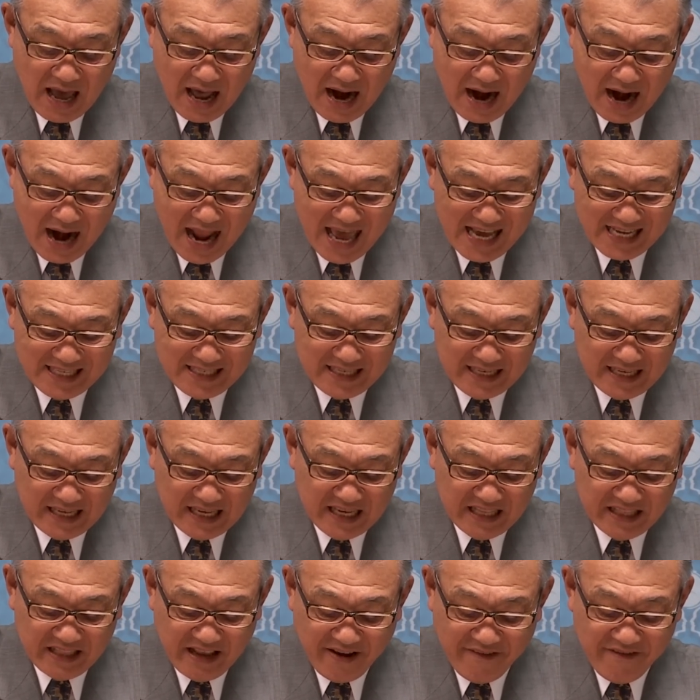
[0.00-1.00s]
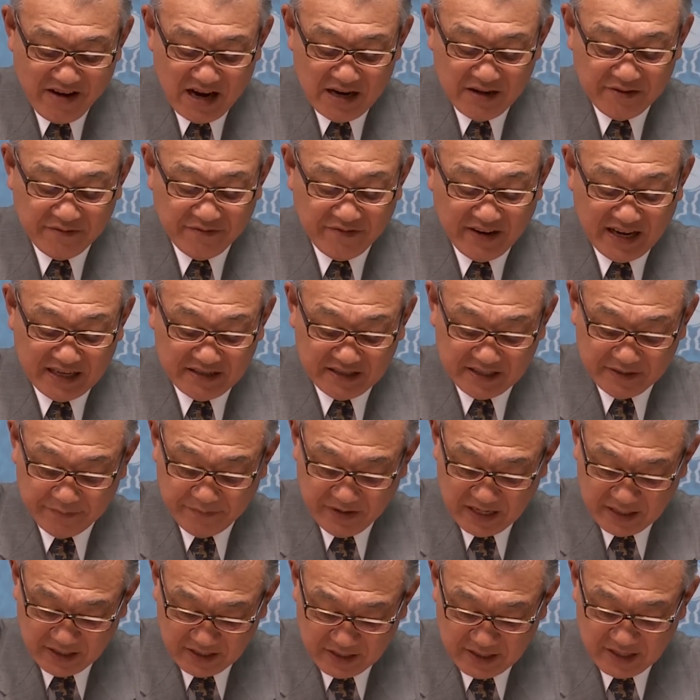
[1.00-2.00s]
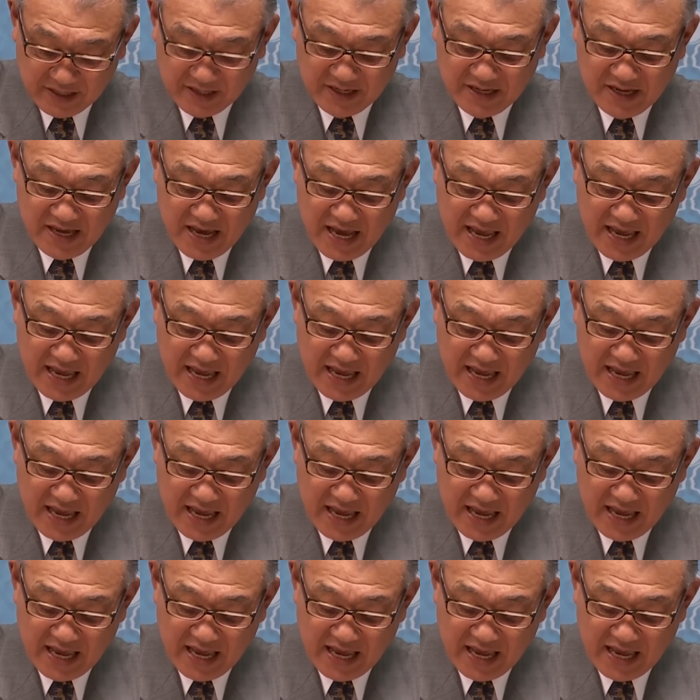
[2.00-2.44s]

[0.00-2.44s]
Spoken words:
lies in our flexibility